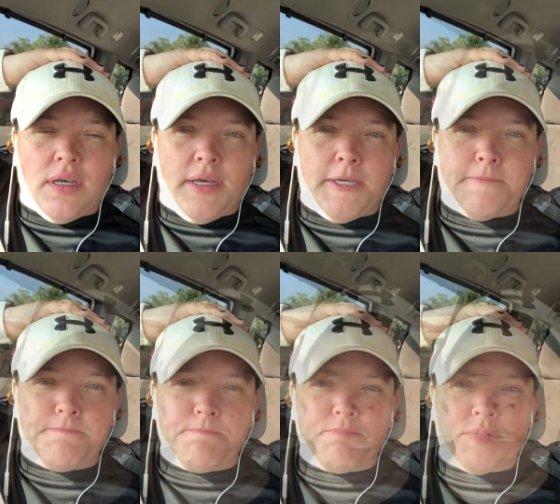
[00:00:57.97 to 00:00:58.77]

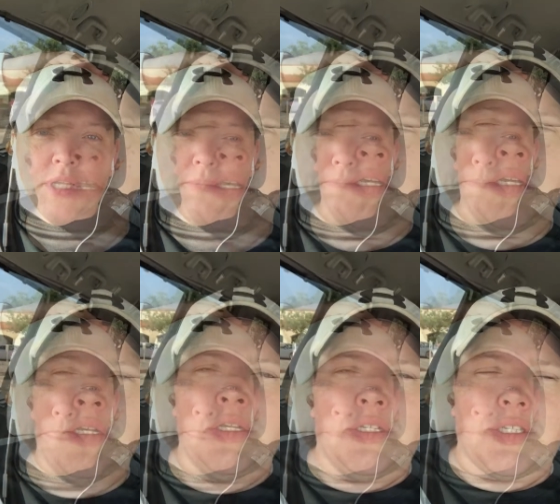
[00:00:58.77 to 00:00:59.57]
Um, so.
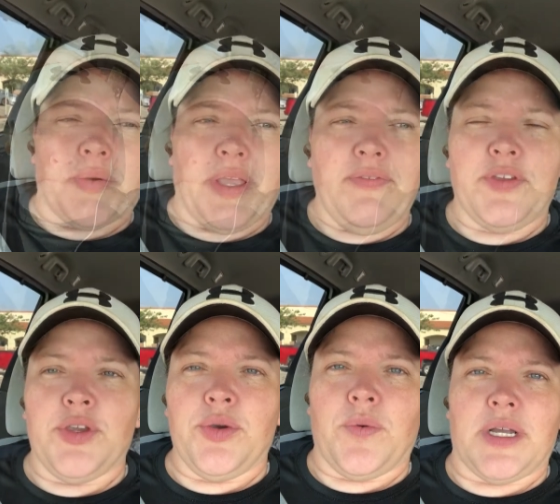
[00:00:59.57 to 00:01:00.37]
So if
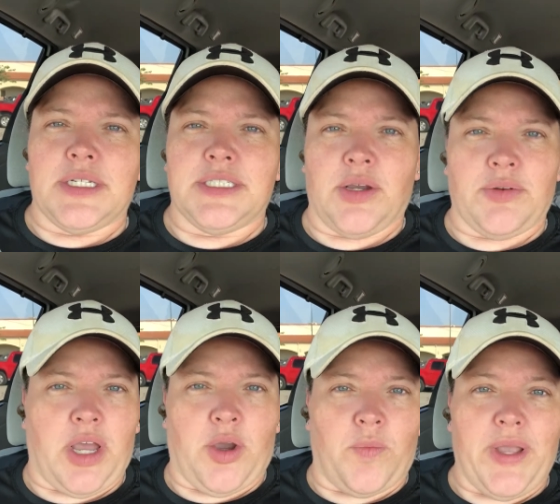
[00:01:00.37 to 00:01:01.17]
you don't
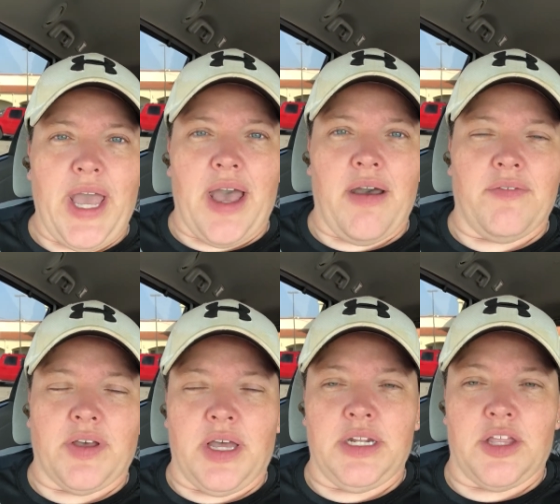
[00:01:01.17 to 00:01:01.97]
know, we have
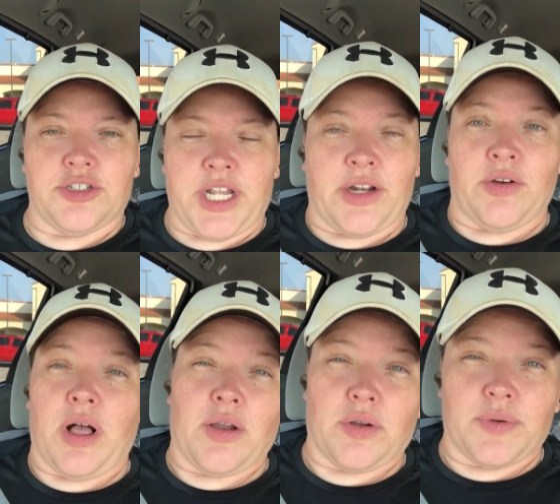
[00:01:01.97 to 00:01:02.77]
another channel,
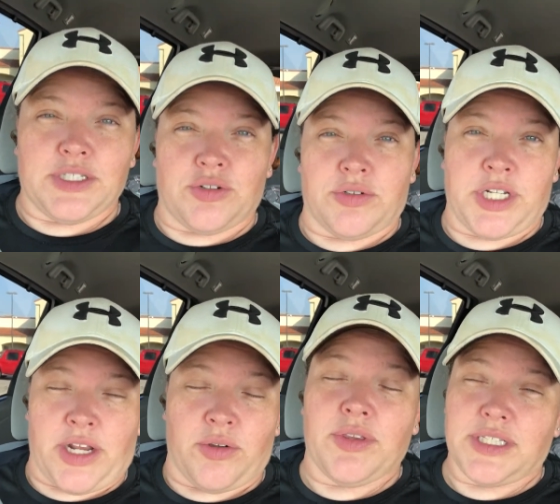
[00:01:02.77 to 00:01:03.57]
our original
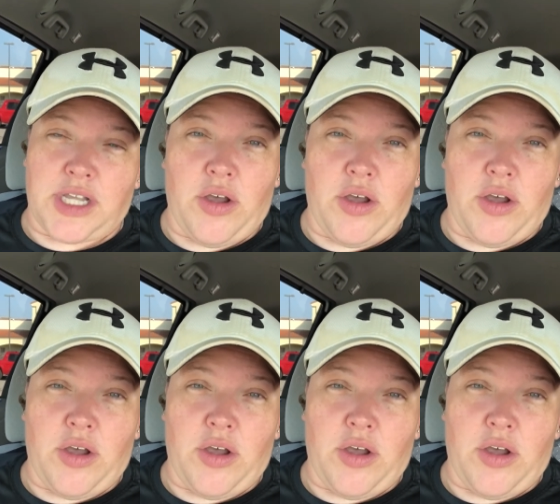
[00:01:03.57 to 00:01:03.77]
channel, that's